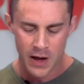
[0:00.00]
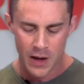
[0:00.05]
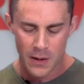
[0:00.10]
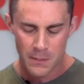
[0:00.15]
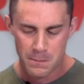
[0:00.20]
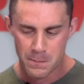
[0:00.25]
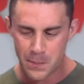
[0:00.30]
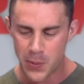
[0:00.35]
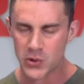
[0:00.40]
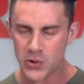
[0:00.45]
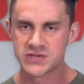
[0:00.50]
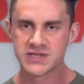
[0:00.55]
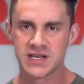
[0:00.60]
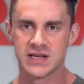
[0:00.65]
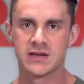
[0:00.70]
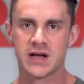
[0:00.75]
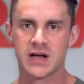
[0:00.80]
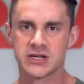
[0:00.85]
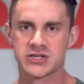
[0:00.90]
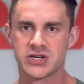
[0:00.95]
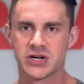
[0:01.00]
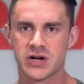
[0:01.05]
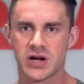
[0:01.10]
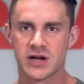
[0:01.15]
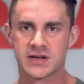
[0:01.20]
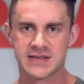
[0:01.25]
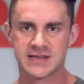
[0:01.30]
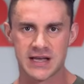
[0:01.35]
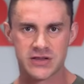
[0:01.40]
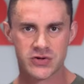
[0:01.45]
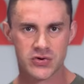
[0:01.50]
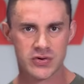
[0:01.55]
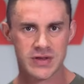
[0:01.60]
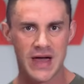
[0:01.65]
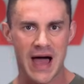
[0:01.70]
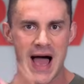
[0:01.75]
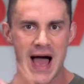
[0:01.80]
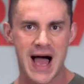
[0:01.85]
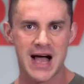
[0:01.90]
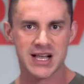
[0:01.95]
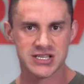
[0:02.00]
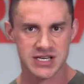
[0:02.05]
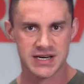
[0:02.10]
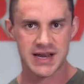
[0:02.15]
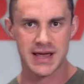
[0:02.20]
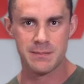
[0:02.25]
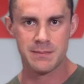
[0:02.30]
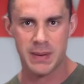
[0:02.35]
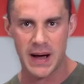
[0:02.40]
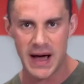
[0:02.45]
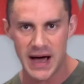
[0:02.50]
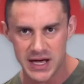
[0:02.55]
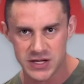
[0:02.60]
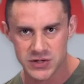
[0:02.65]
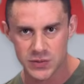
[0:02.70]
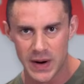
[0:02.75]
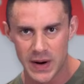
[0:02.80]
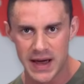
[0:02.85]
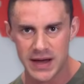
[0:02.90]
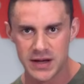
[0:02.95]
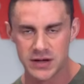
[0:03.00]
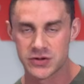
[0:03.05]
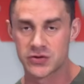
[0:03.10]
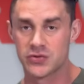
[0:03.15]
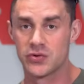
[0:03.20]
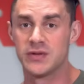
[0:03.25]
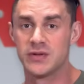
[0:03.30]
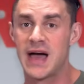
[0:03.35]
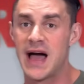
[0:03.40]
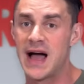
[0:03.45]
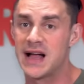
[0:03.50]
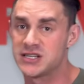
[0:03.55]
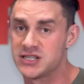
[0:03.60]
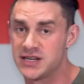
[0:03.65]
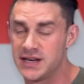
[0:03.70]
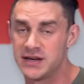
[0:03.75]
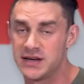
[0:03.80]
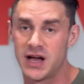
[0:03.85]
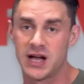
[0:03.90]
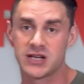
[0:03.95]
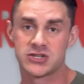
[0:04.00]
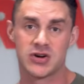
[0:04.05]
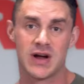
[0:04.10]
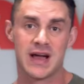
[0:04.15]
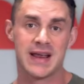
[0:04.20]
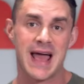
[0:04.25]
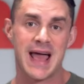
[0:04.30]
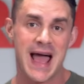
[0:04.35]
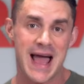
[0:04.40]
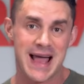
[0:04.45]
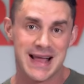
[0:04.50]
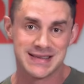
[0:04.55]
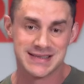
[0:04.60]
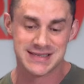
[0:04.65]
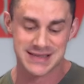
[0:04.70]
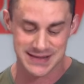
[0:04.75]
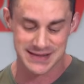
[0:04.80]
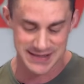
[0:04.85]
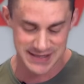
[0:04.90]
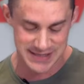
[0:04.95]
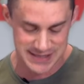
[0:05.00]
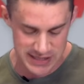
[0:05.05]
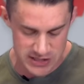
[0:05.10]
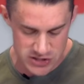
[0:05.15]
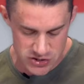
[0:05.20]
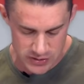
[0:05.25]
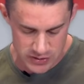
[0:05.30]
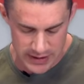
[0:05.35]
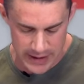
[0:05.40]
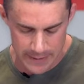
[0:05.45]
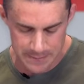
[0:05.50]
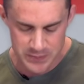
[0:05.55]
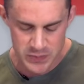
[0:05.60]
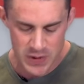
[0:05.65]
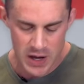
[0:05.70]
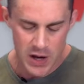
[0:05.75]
boosting nitric oxide through the arginine pathway, through the arginine nitrate and the citrulline.